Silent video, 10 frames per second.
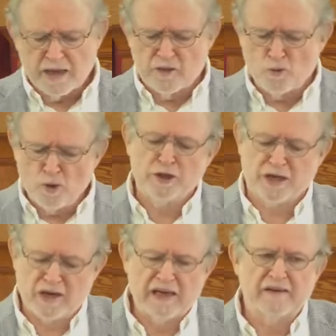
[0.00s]
Now, the
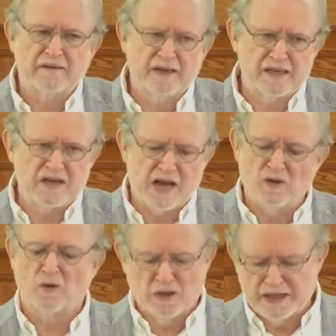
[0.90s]
woodcut is
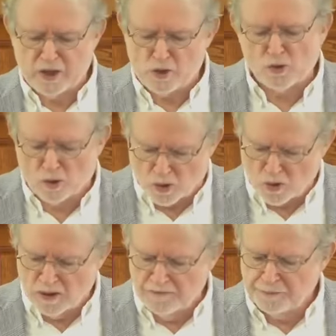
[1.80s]
not only
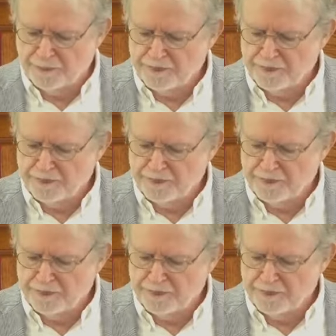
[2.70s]
cool,